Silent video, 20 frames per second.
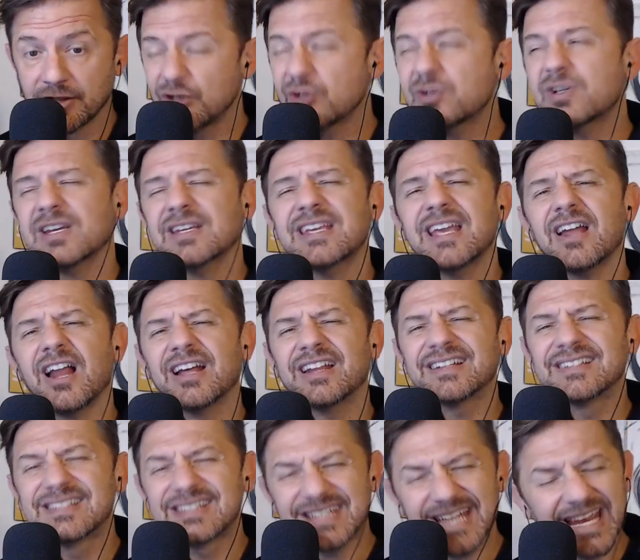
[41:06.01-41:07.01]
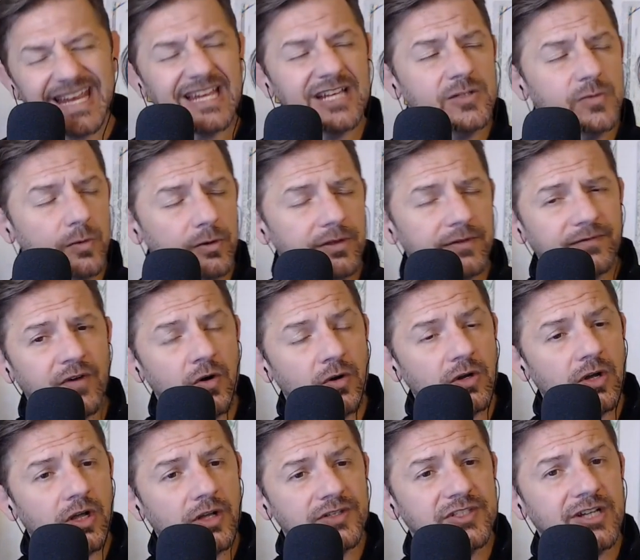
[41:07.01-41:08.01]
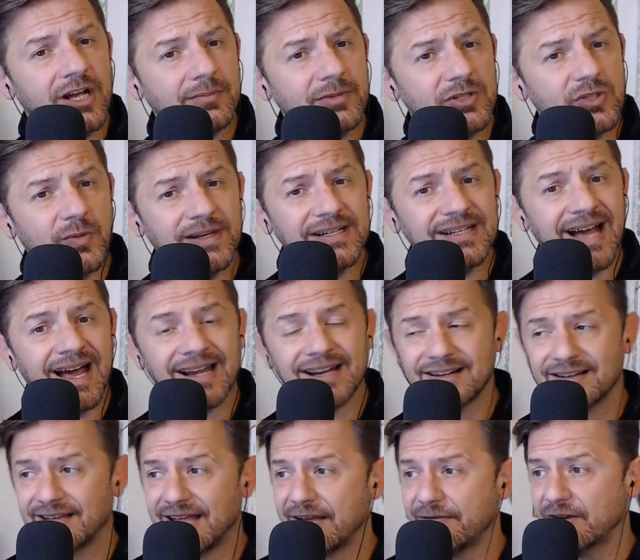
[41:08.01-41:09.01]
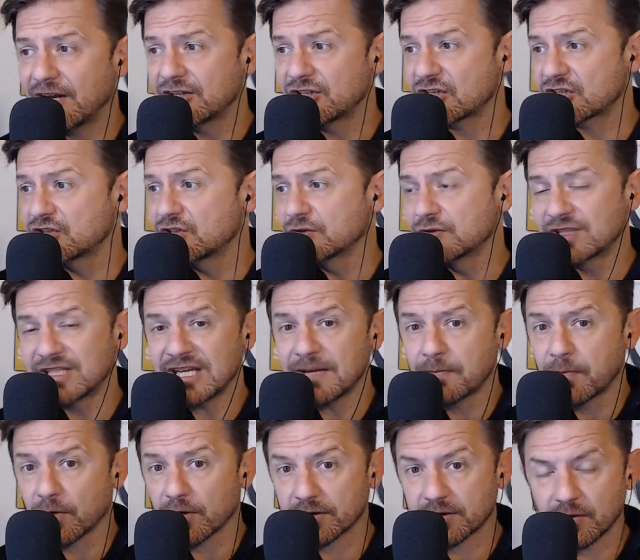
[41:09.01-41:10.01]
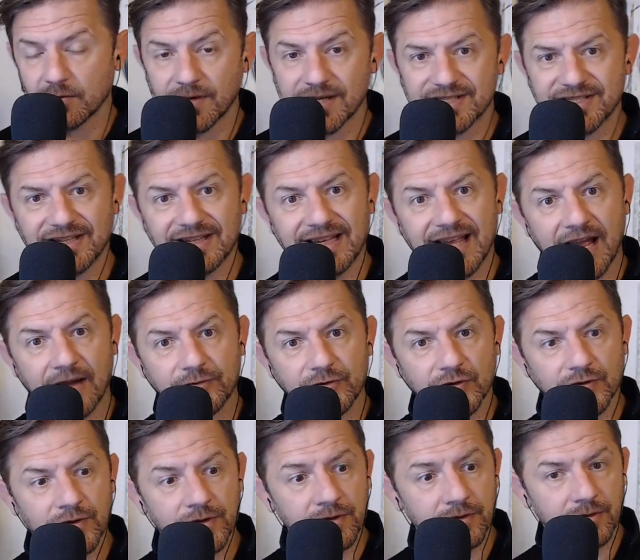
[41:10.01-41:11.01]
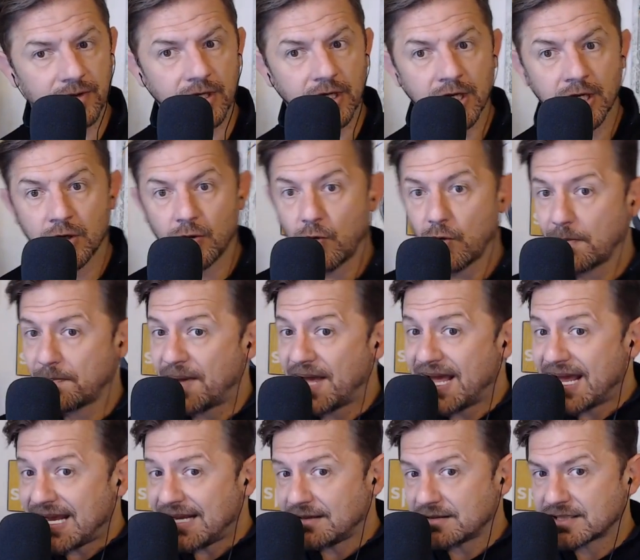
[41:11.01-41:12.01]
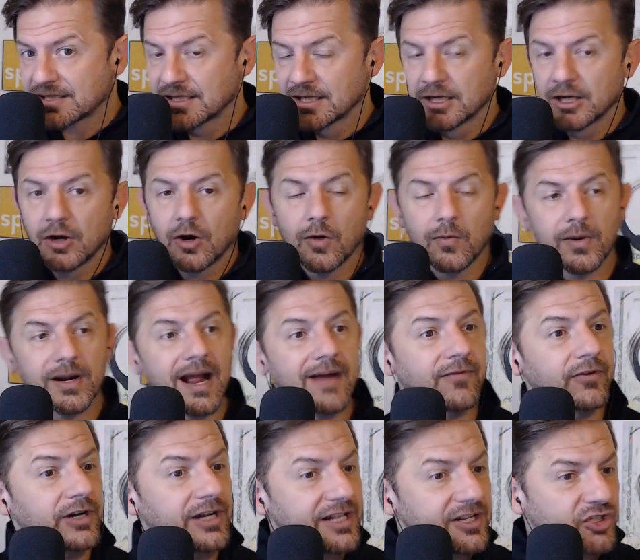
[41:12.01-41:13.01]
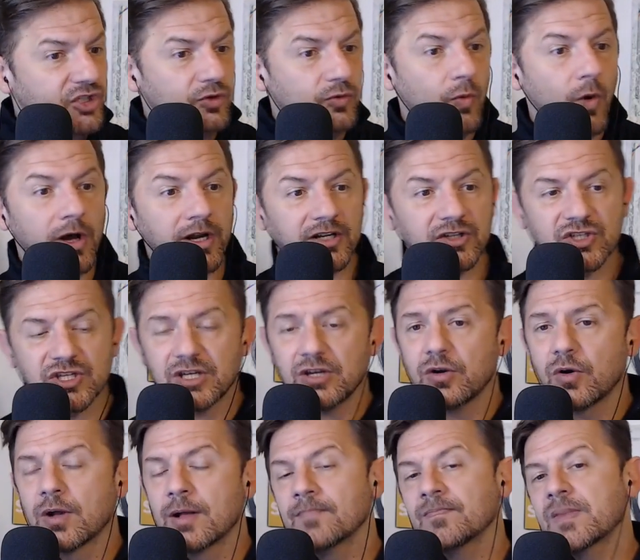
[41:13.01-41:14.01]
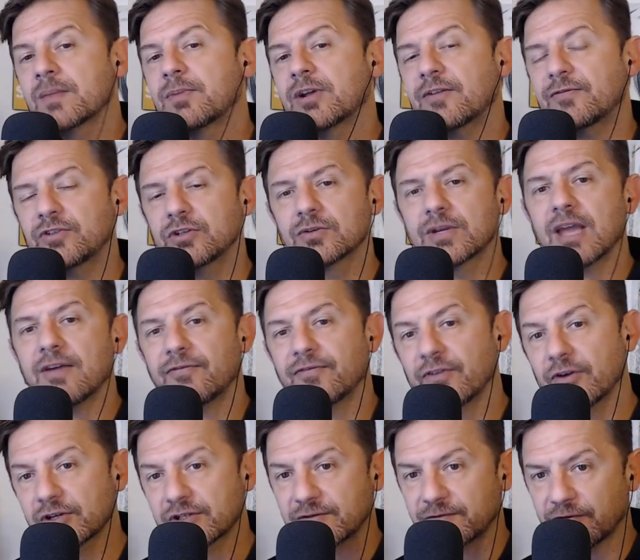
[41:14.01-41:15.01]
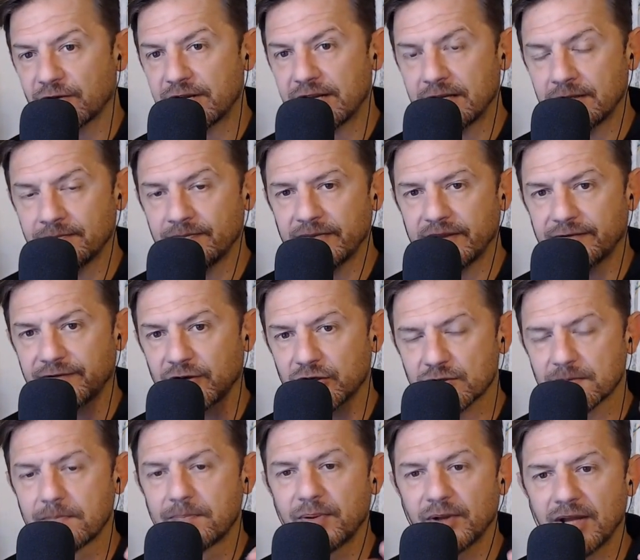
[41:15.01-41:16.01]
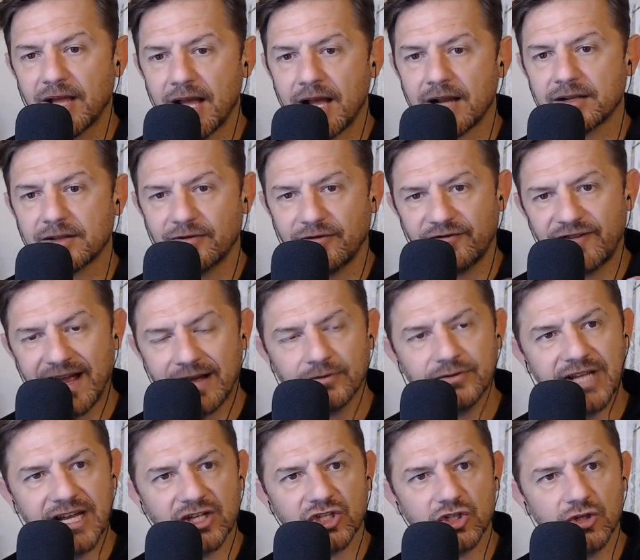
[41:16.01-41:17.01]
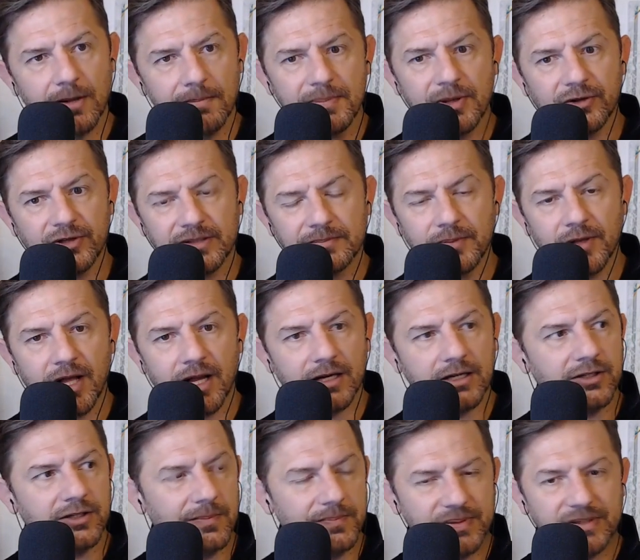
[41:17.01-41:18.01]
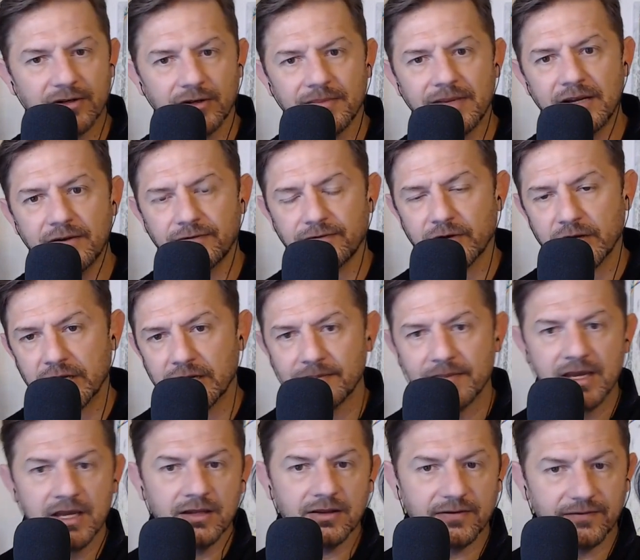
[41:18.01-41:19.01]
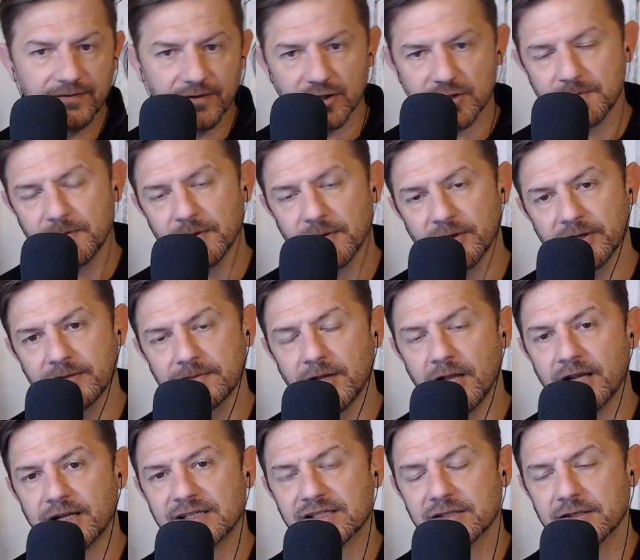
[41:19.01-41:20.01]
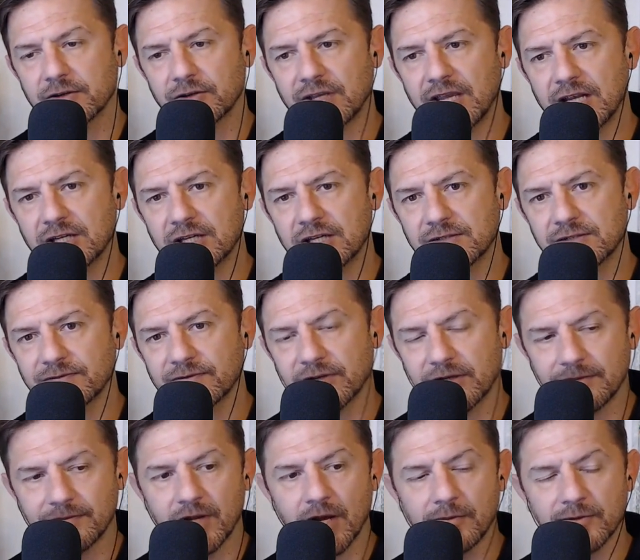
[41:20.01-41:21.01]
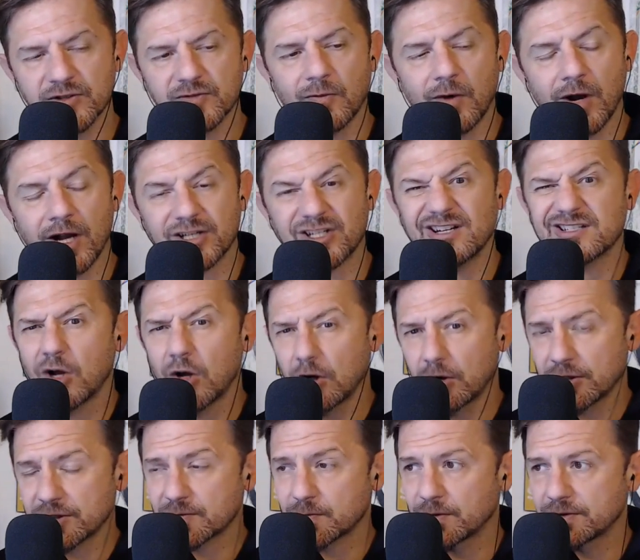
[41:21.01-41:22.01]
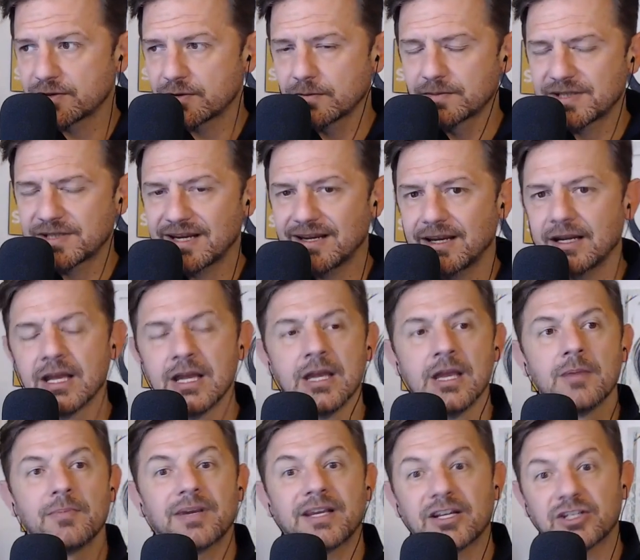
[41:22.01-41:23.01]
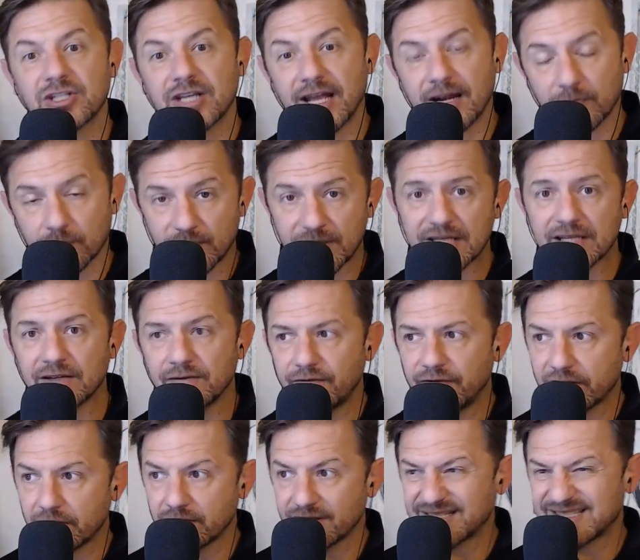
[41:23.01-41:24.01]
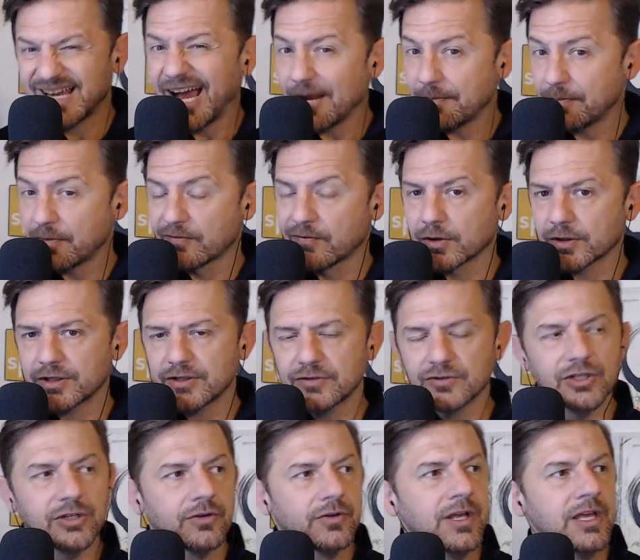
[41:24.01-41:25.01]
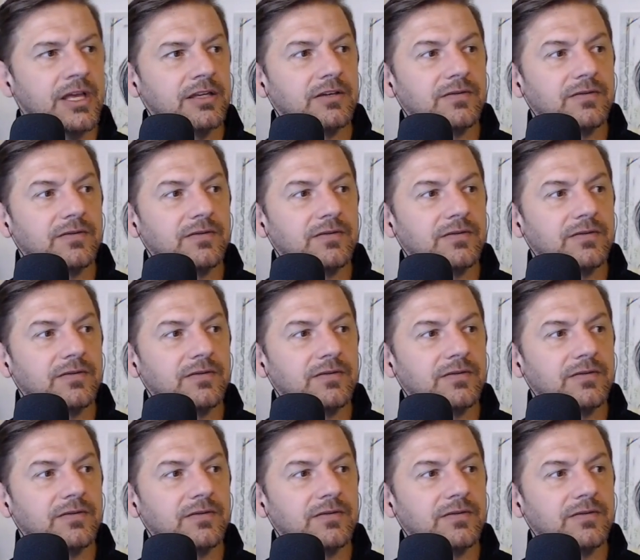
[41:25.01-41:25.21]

You could get a day's worth of phone calls done between 9 and 11 and just do deep work the rest of the afternoon or paint or whatever it is you want to do. But if you get first freedom, the first block, the foundational building block on the pyramid of freedom, the first building block is location freedom. No one's watching. It's the hardest one to obtain because you got to reconfigure the type of work you do.